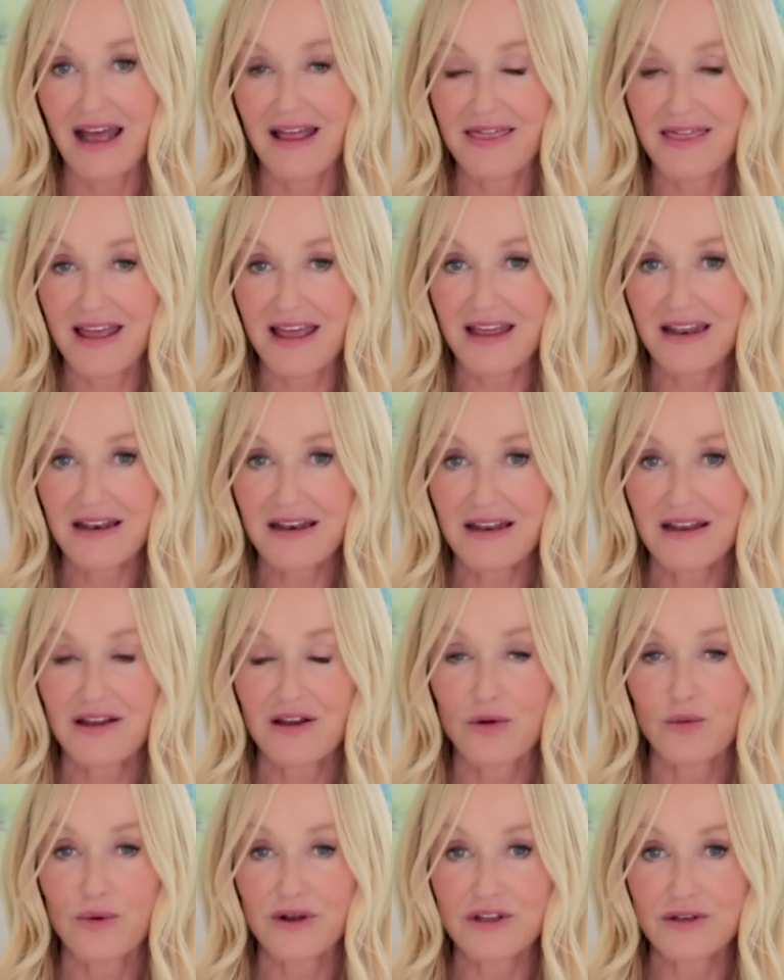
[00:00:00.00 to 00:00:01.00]
And then
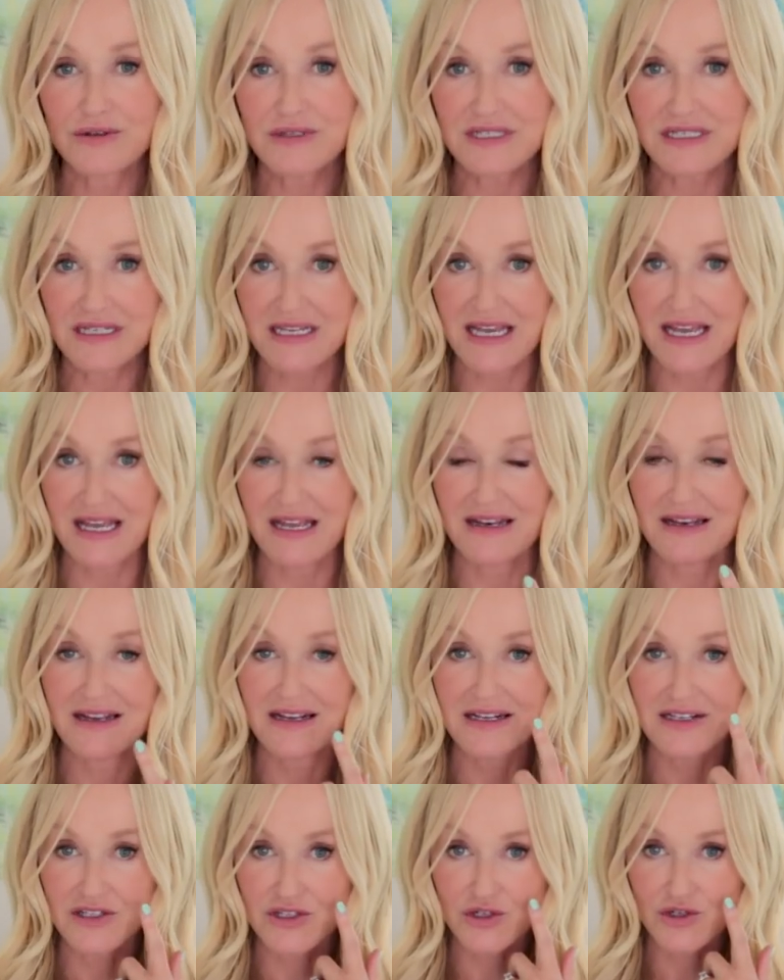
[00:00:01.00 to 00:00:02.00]
when your skin
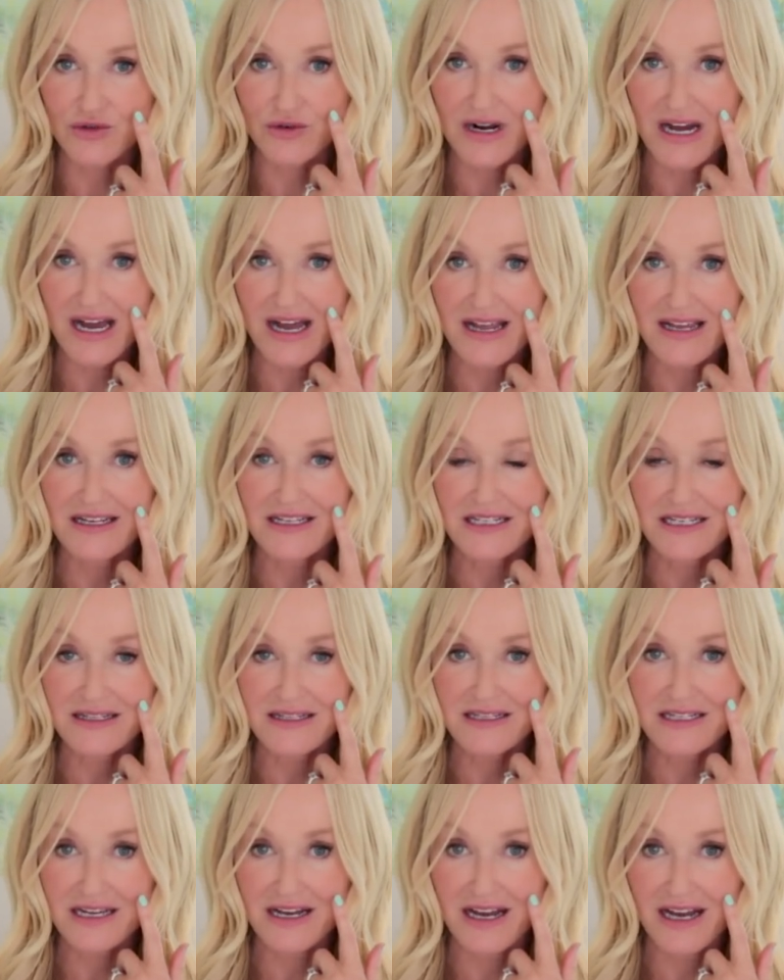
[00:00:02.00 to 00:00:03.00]
is dry to
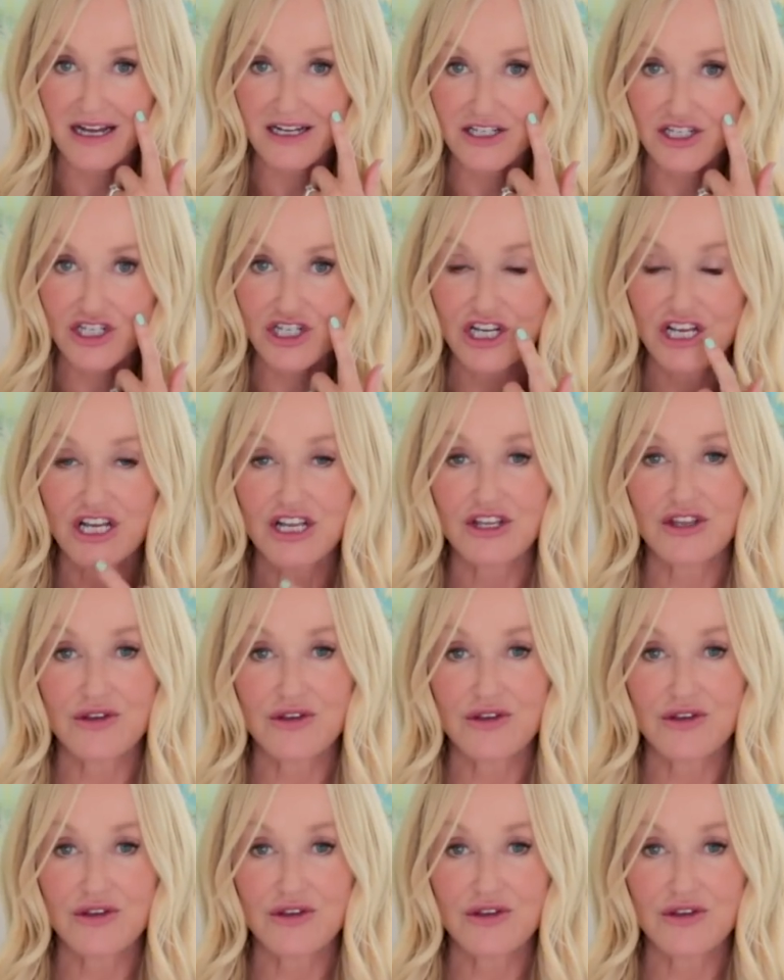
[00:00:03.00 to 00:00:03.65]
the touch,